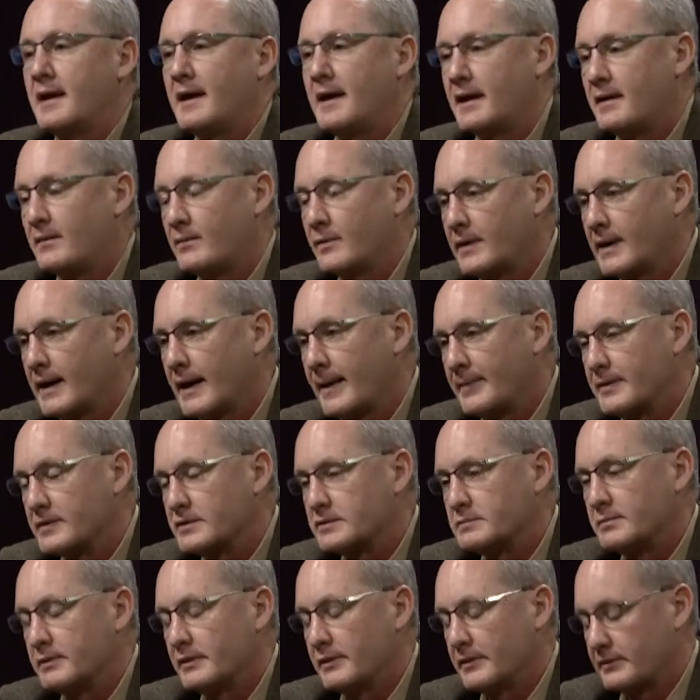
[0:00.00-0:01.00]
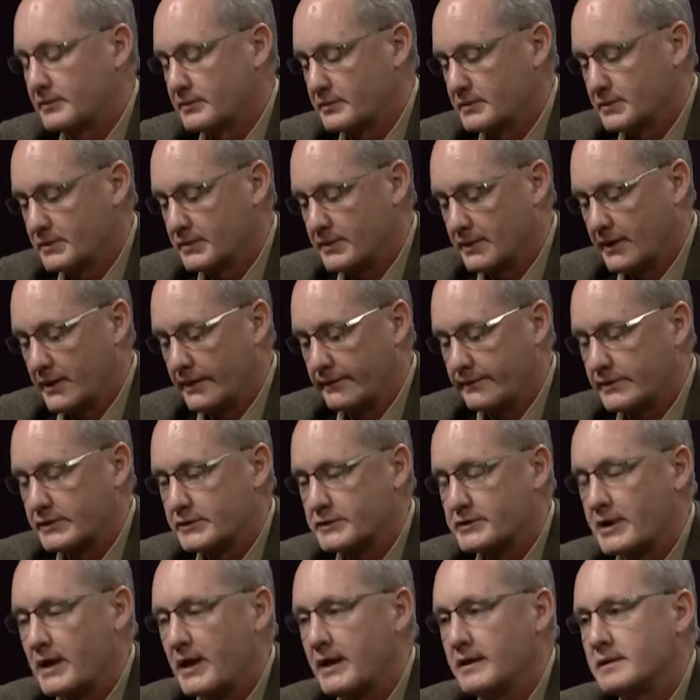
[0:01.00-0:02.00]
And we got this bill through, and the governor
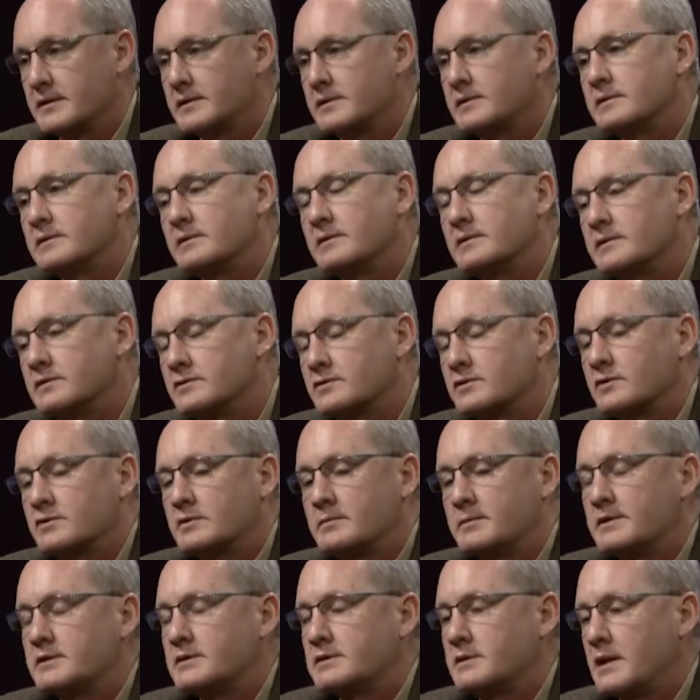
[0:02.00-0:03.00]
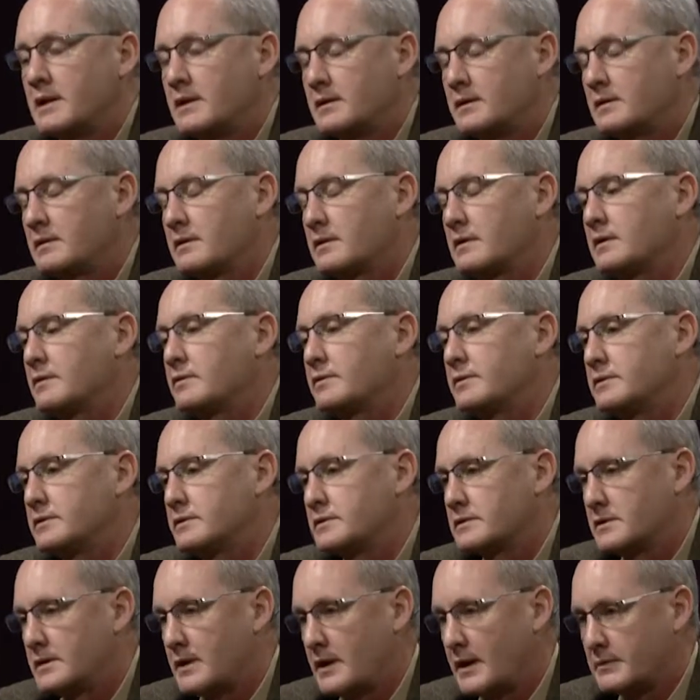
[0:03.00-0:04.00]
signed it, and so to be standing there with
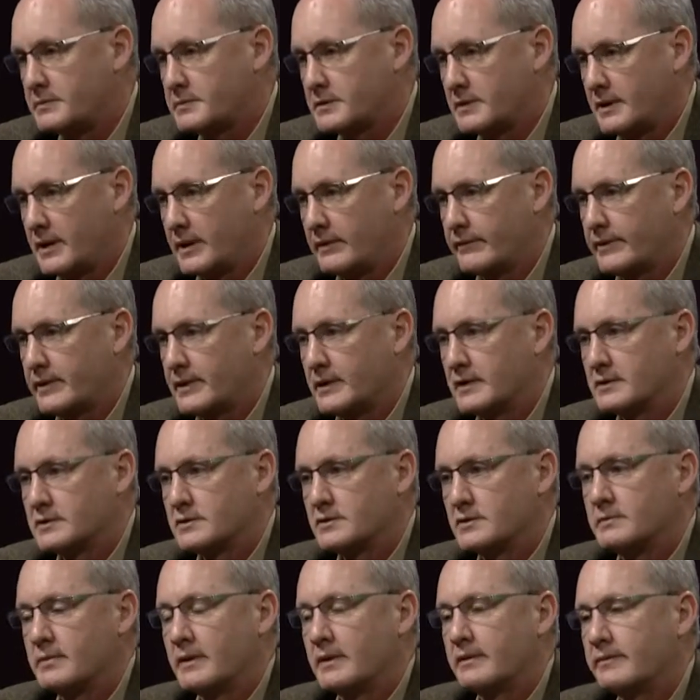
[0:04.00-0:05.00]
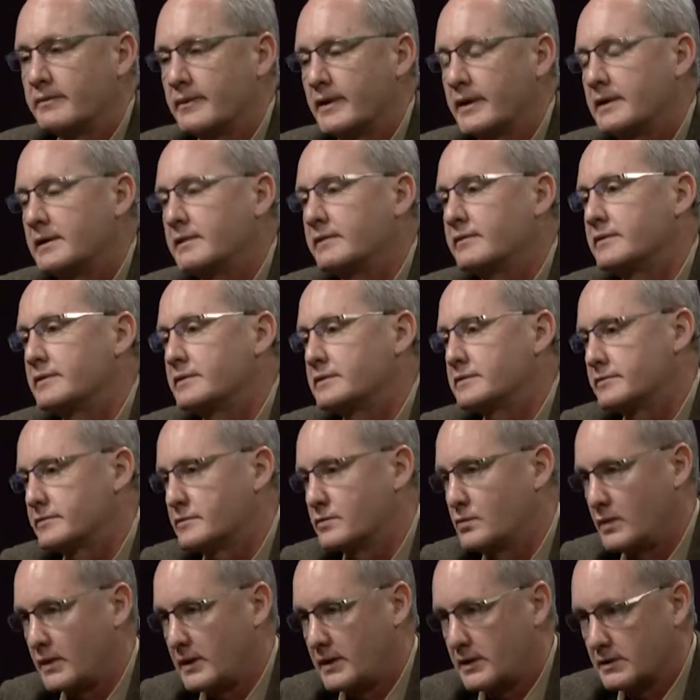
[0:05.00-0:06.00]
these adoption advocates who'd been fighting for this for
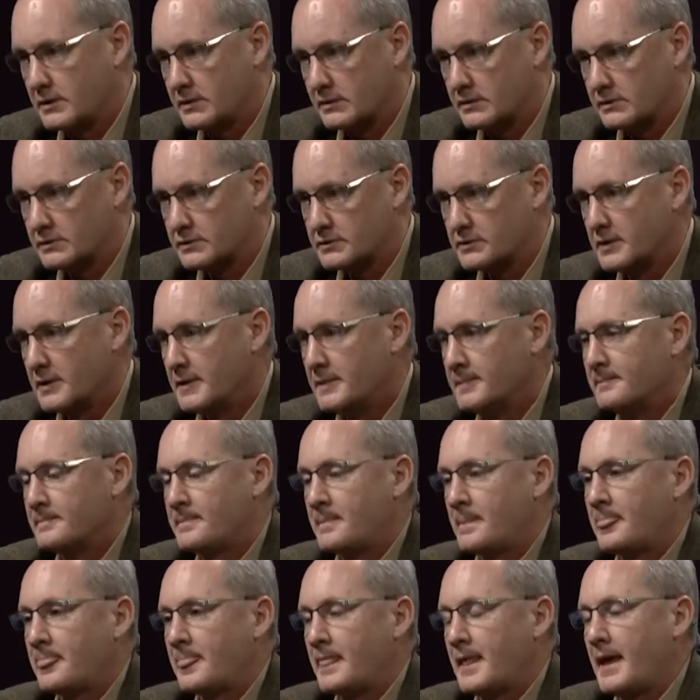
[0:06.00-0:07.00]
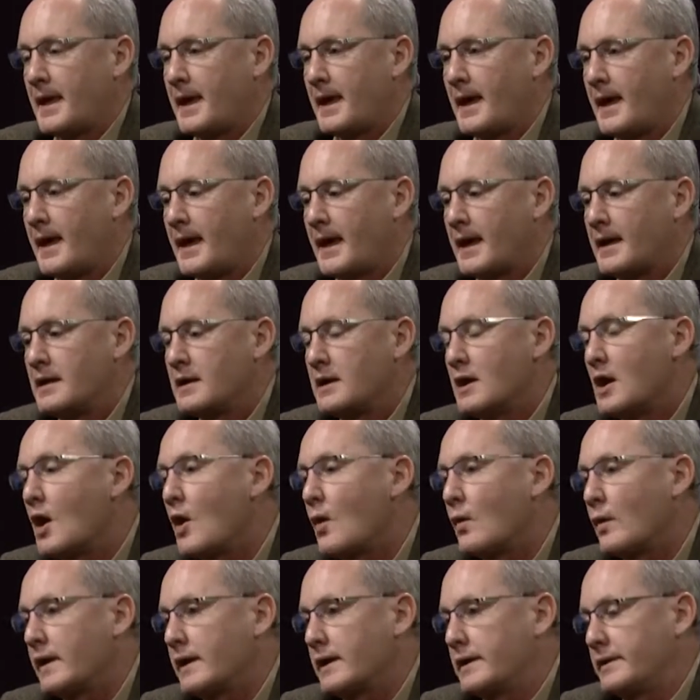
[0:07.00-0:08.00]
20 years, and
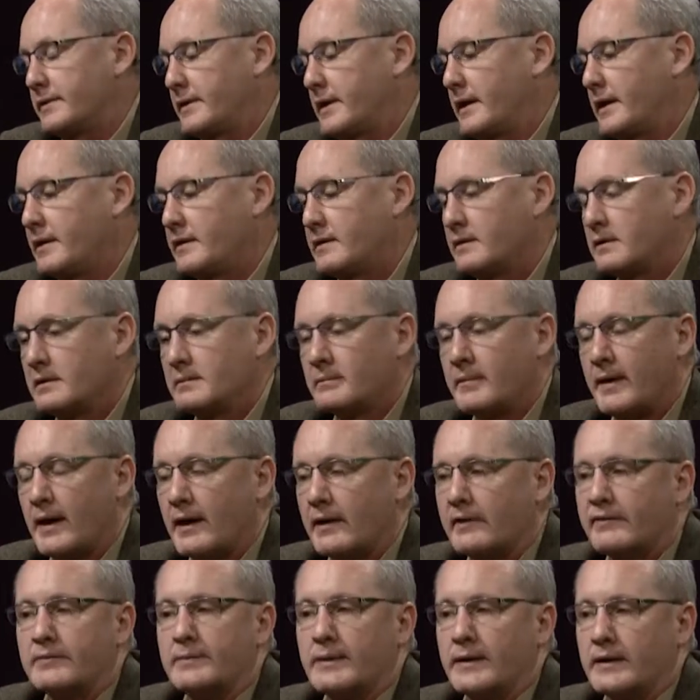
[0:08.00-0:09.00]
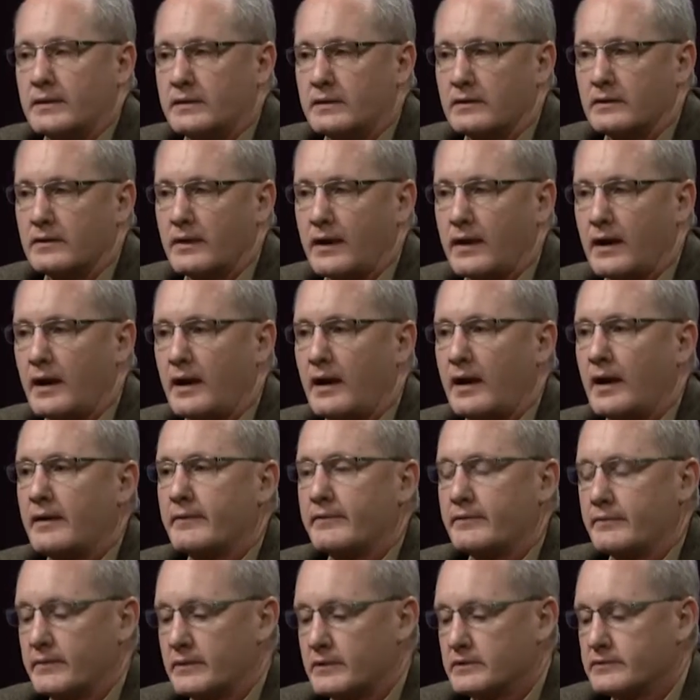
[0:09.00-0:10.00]
knowing that in a matter of about a year and a
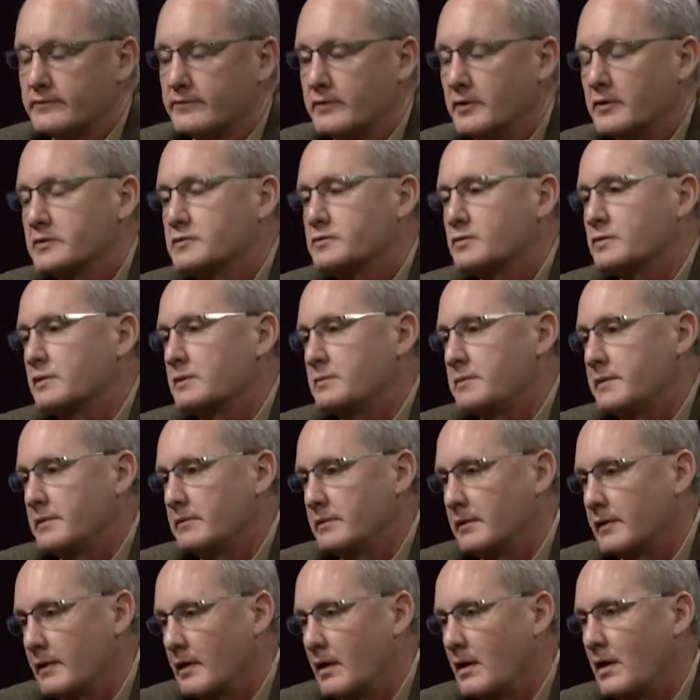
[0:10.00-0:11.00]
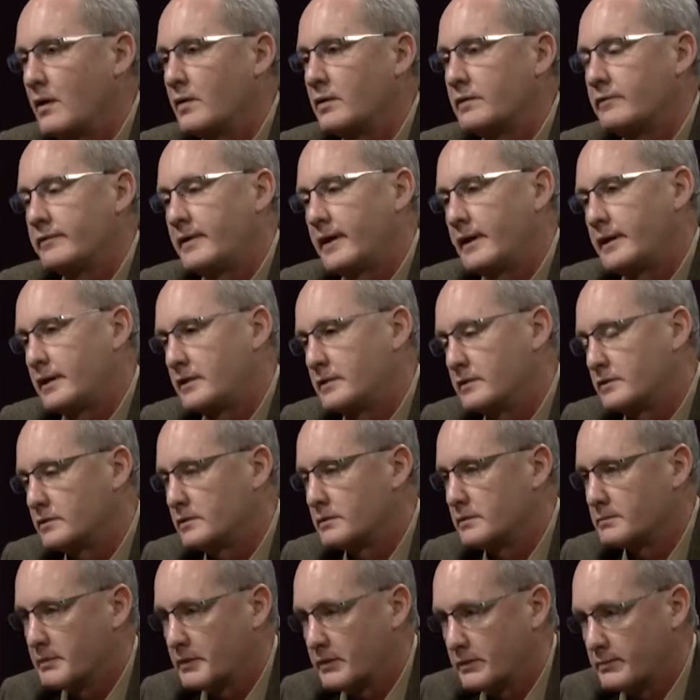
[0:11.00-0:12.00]
half, these folks were going to be able to go and find out who
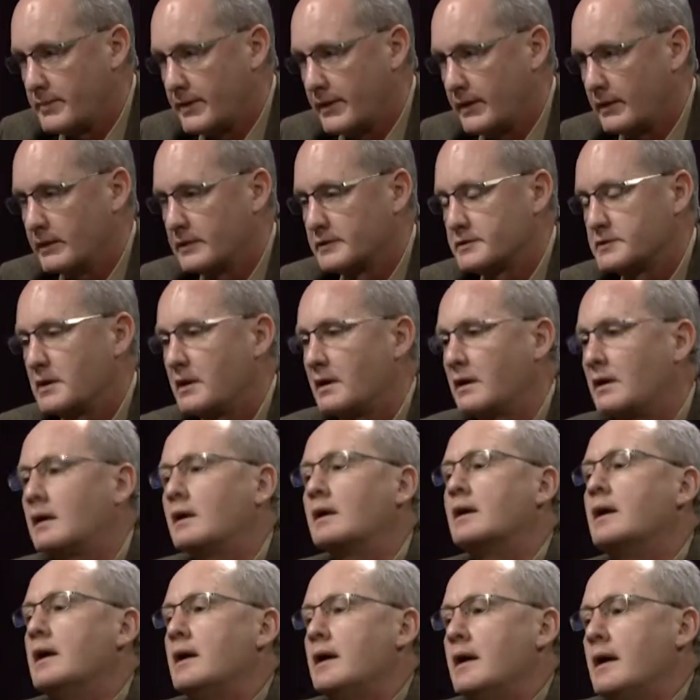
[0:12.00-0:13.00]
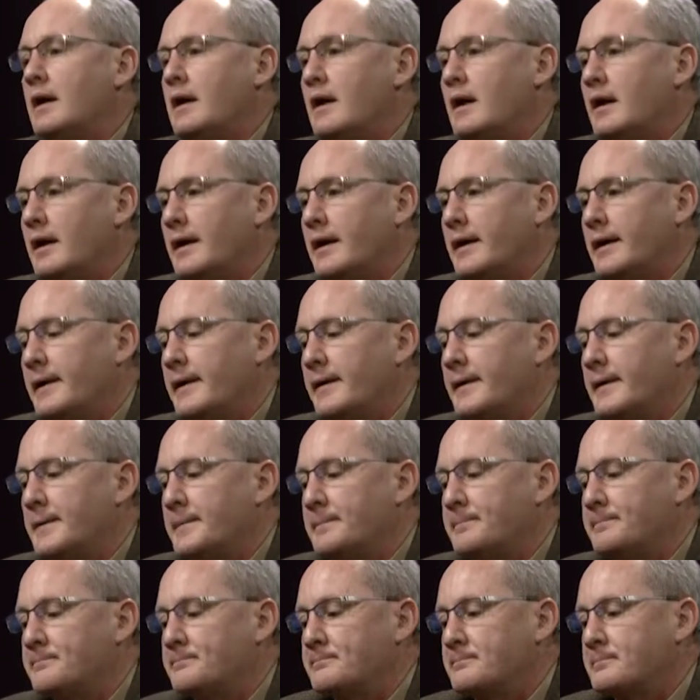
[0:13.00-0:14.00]
their birth parents are,
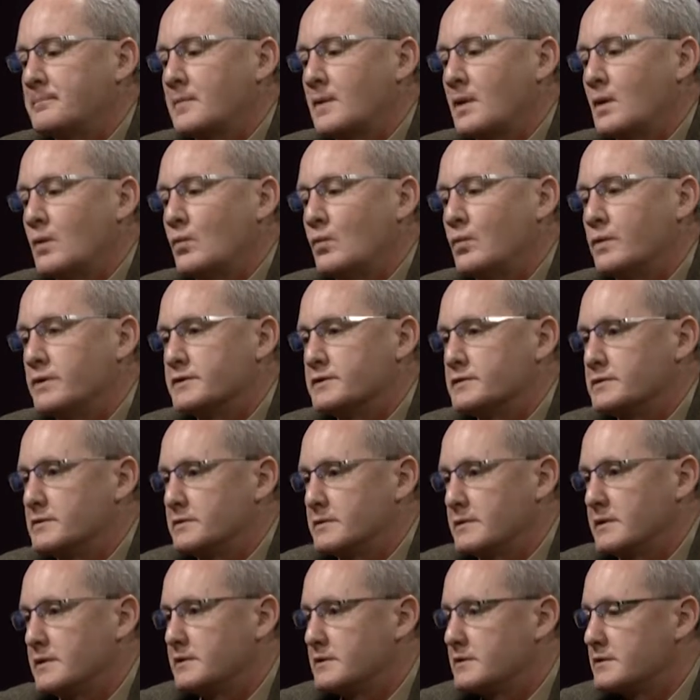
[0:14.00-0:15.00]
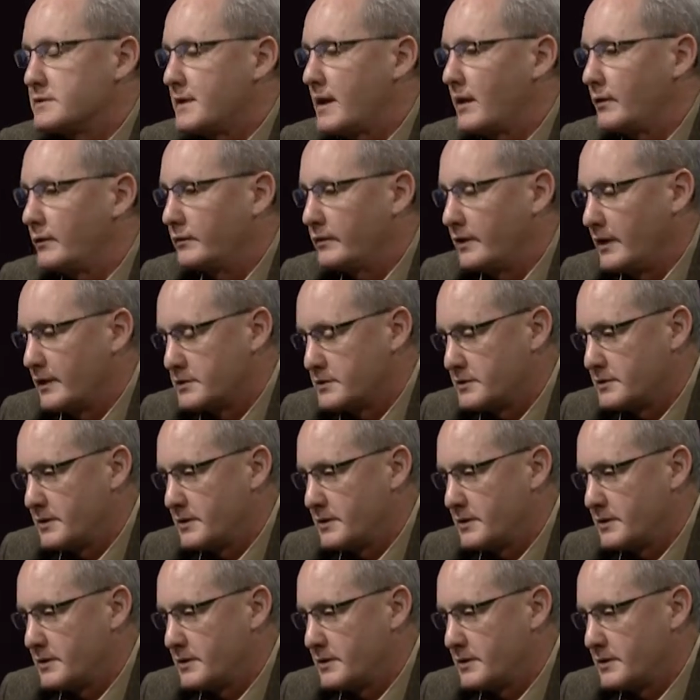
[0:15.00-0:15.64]
and just how touched